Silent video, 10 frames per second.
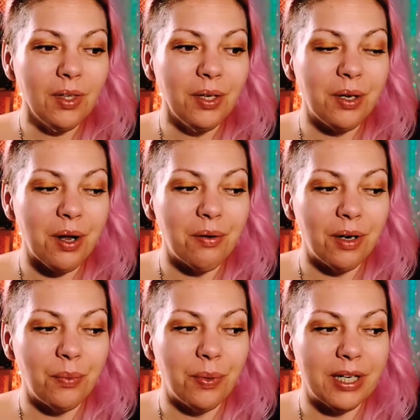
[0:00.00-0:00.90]
You know,
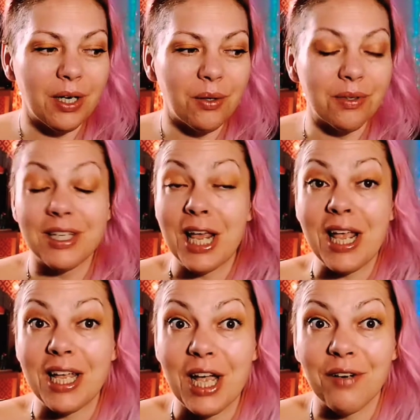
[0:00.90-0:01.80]
we don't
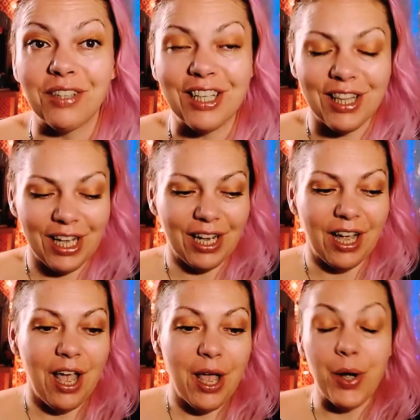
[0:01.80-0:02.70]
take everything
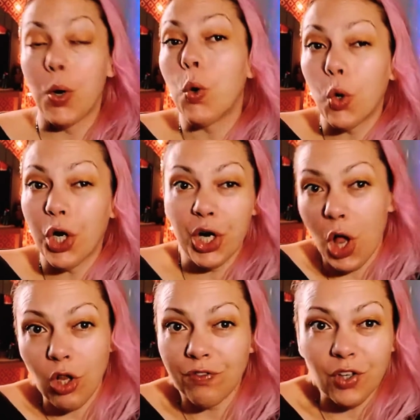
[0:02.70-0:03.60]
and hoard it
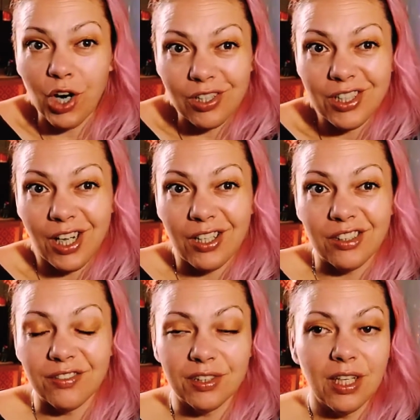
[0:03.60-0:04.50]
all for
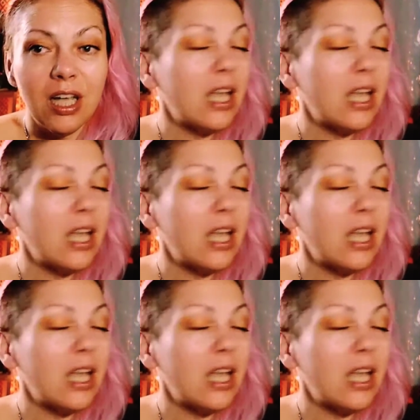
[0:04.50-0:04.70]
ourselves.